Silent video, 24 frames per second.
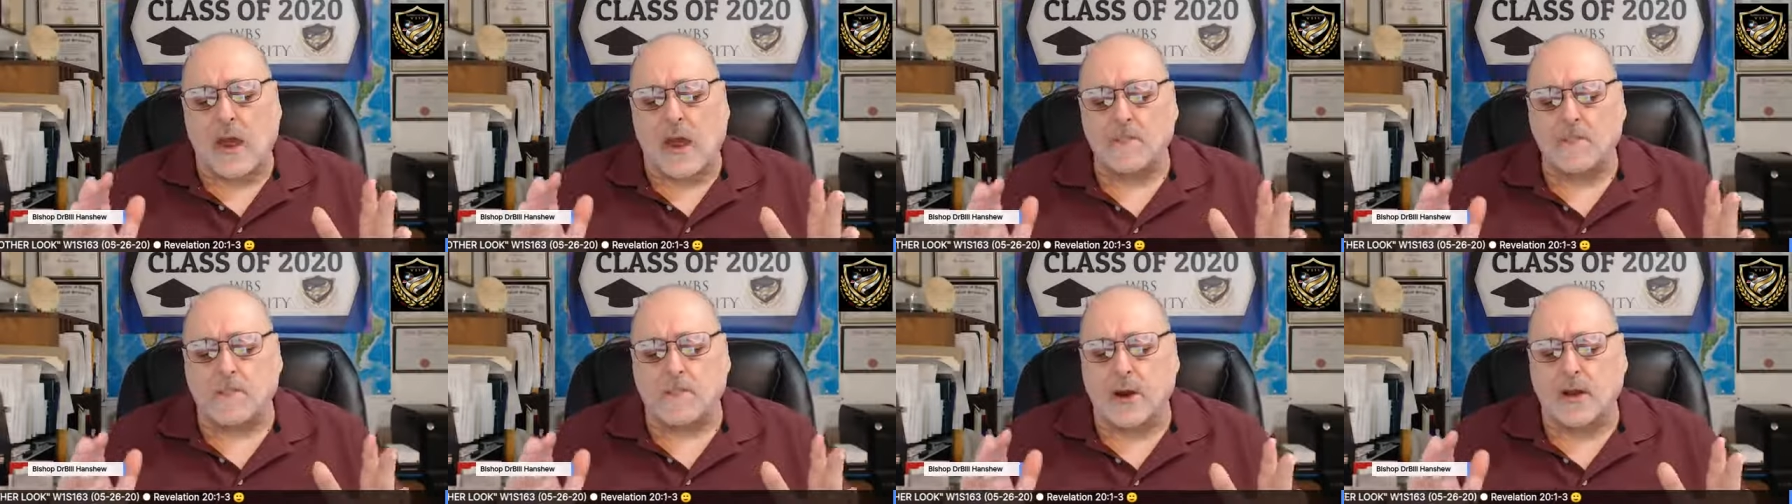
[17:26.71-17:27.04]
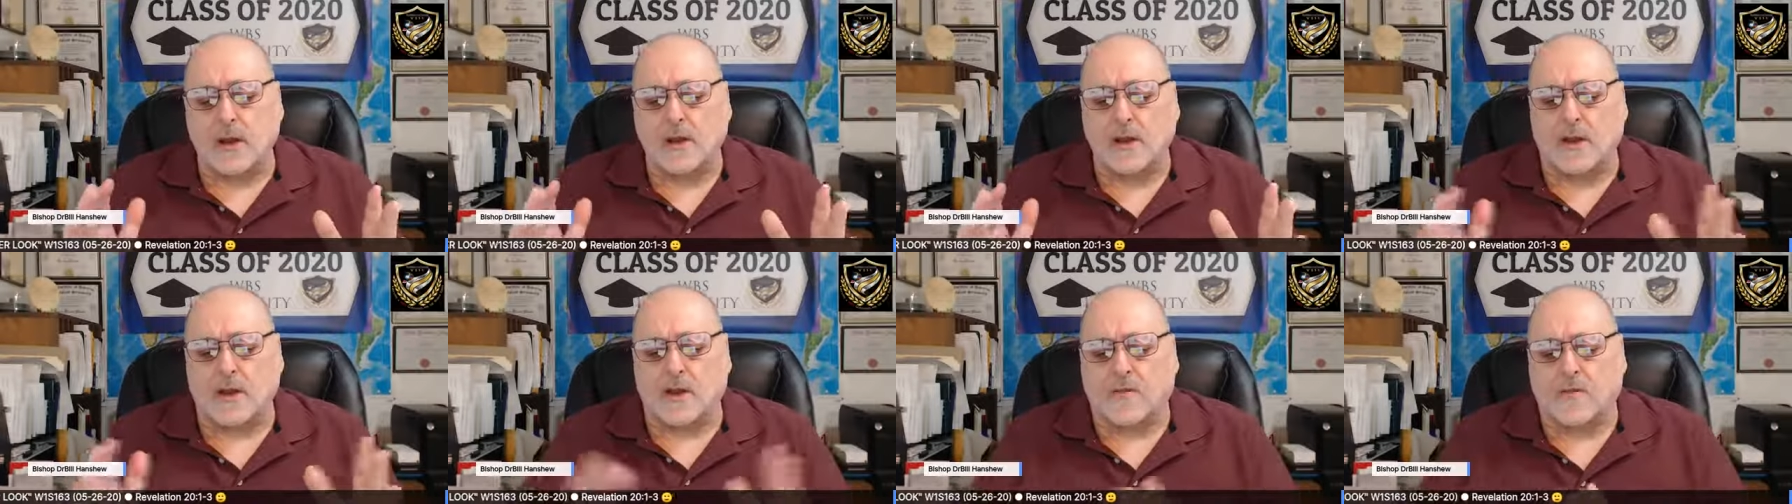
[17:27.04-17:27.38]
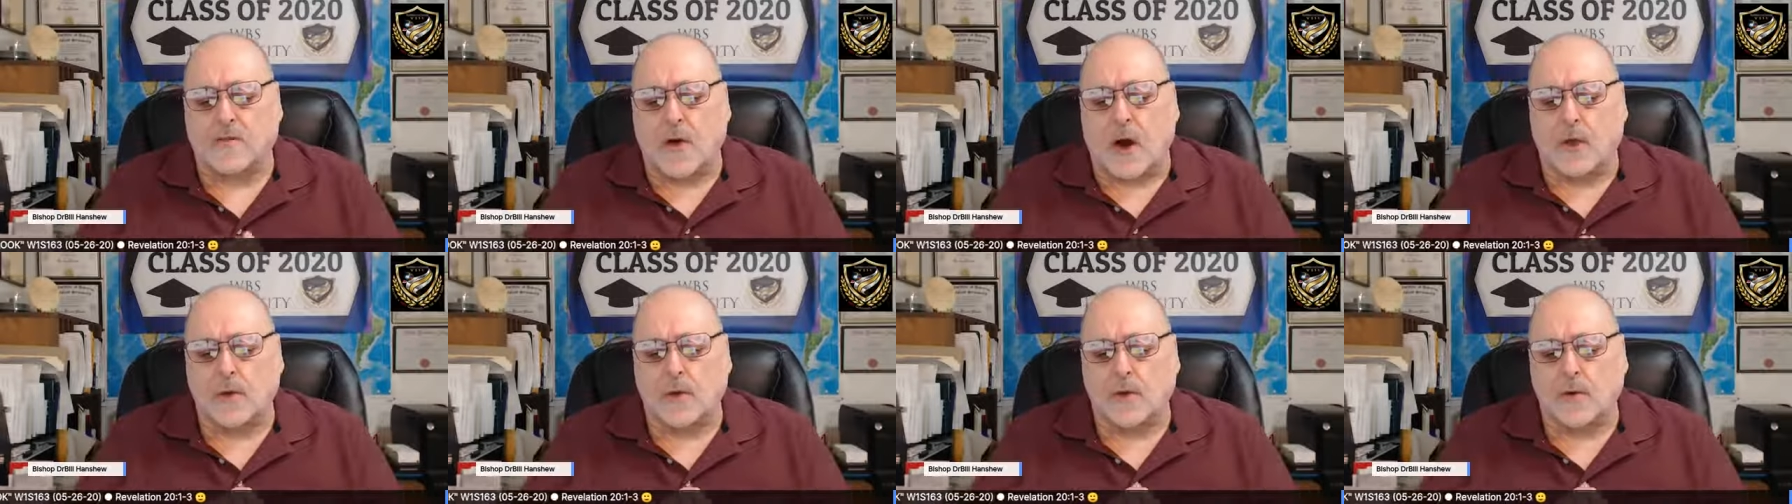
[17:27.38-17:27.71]
I pray that the
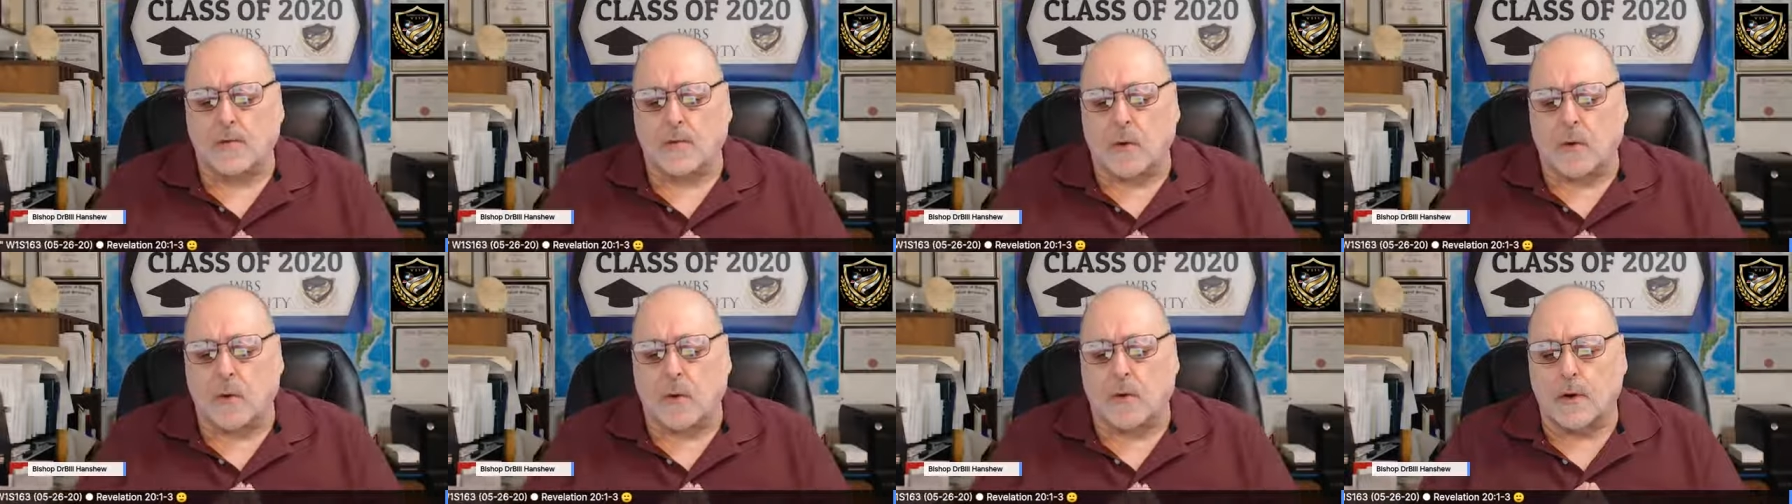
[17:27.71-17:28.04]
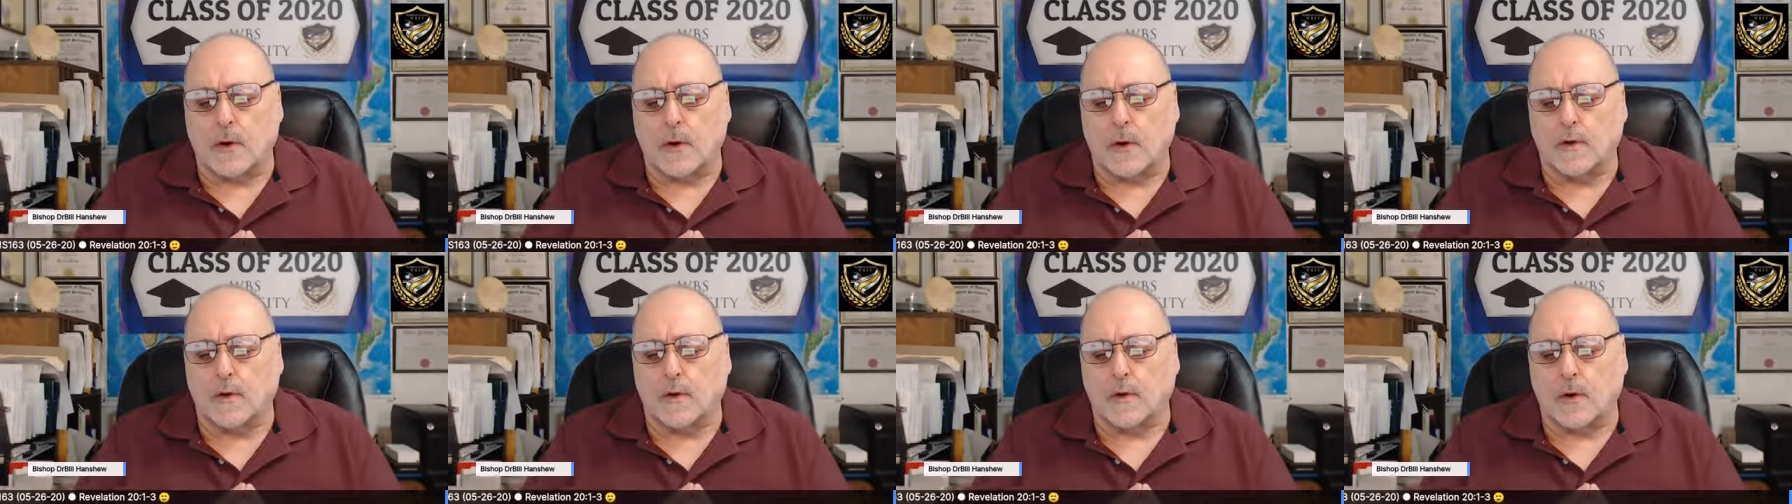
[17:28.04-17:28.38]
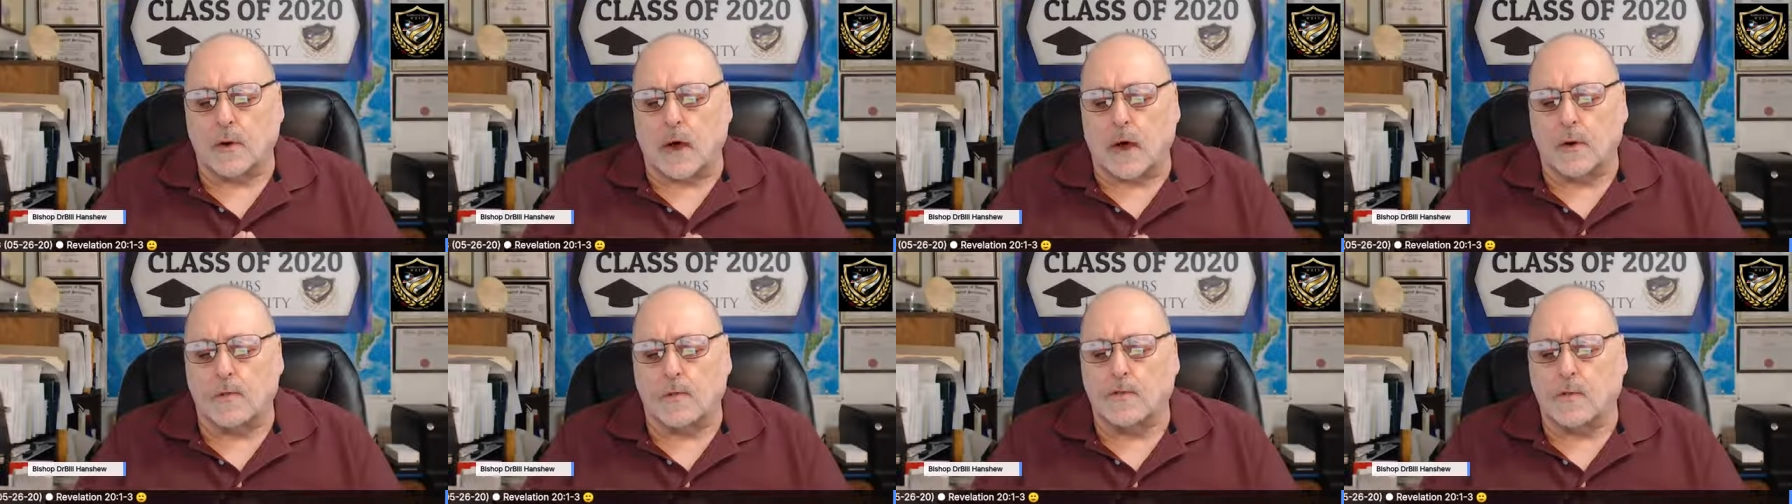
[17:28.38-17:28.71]
Father of glory, the
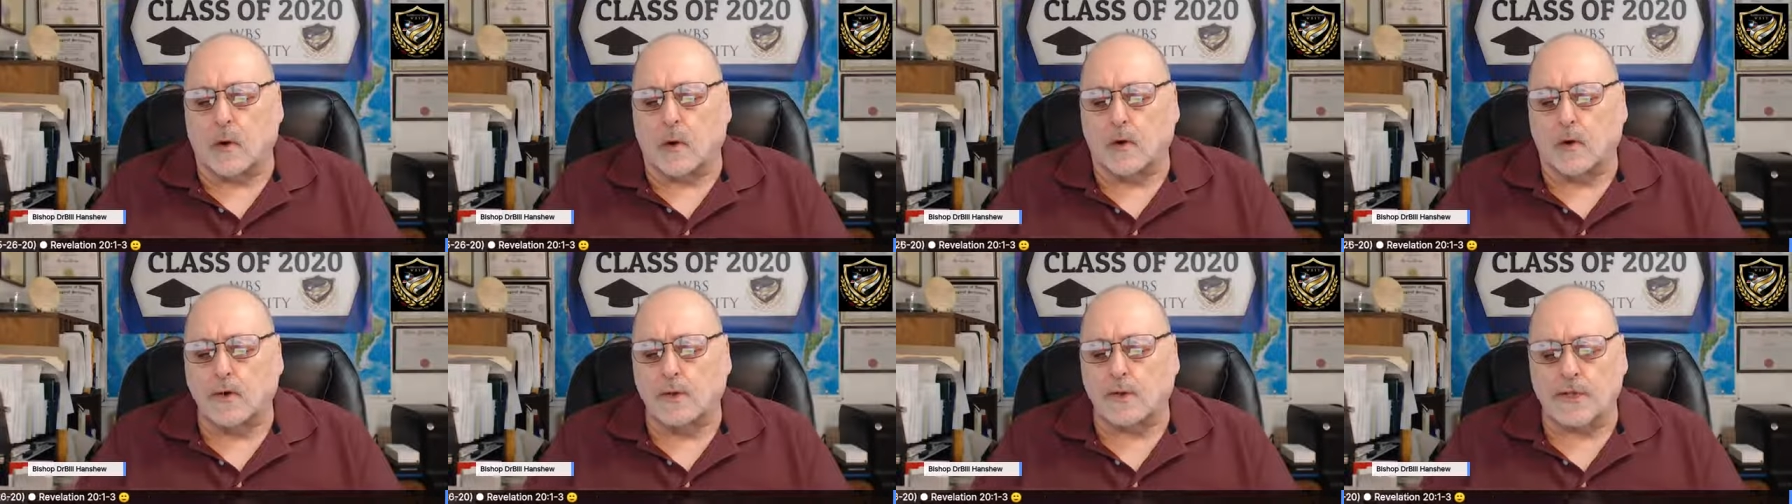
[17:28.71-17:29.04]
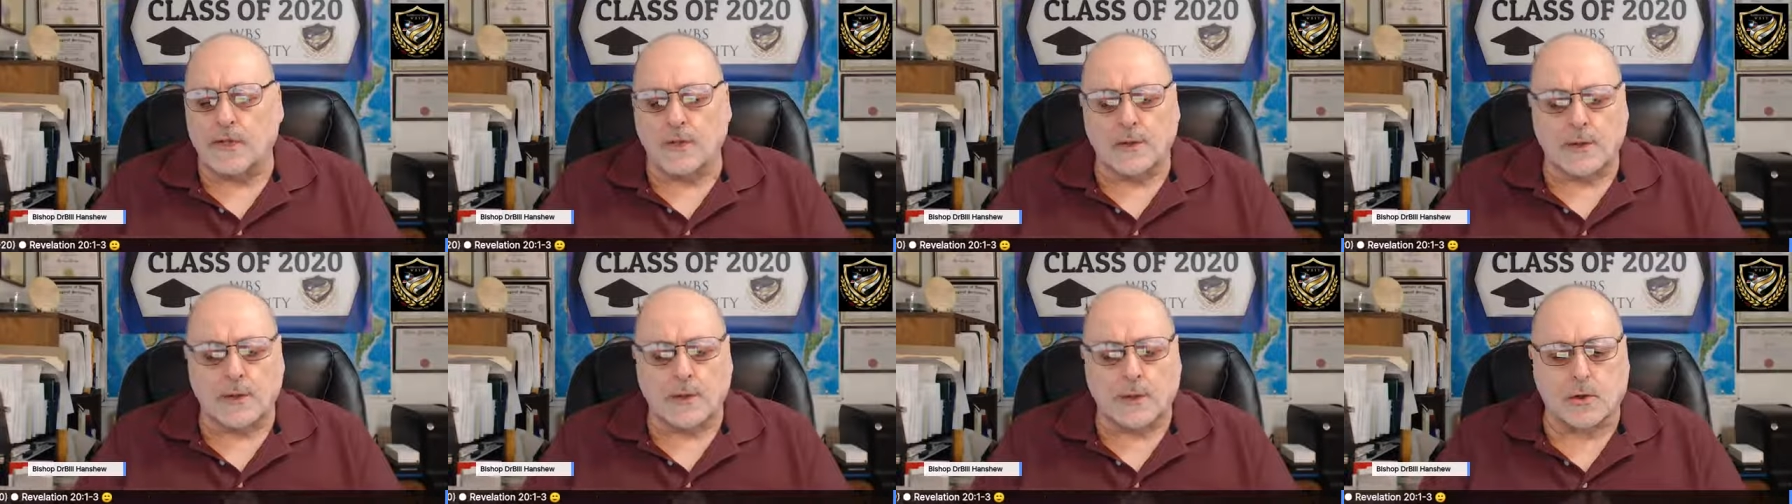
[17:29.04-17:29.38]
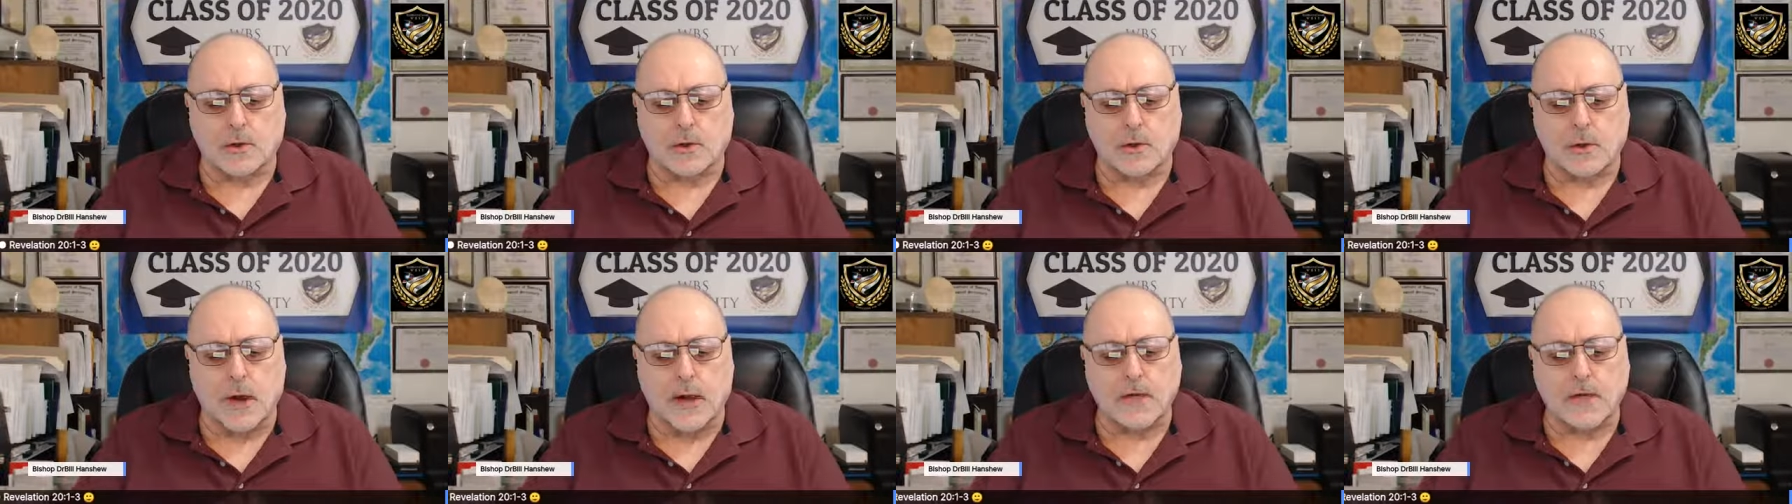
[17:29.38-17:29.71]
God of the Lord Jesus
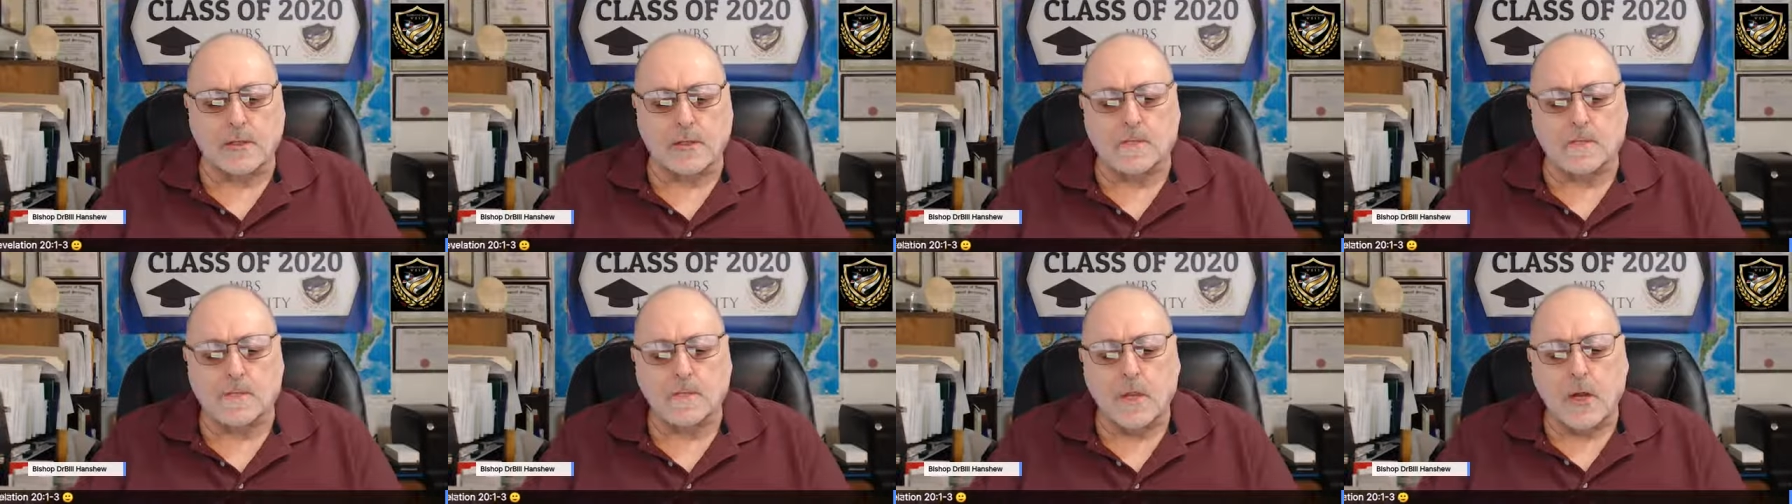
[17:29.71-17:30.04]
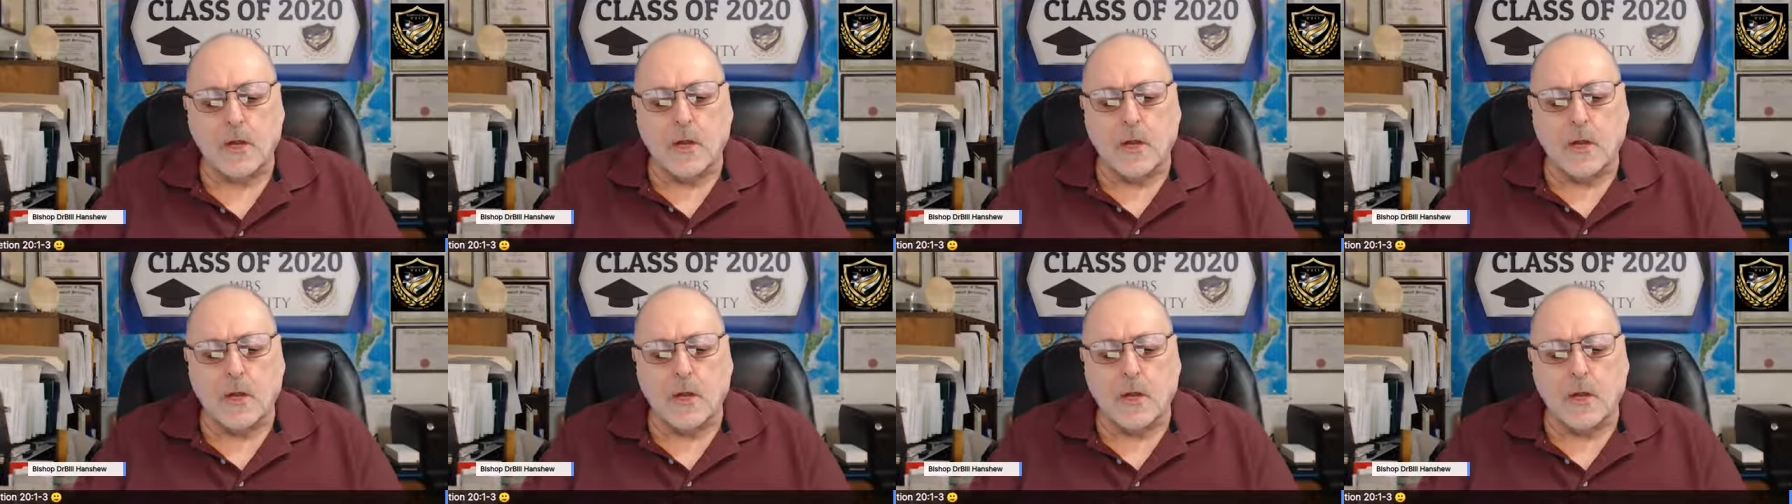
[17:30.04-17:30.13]
Christ,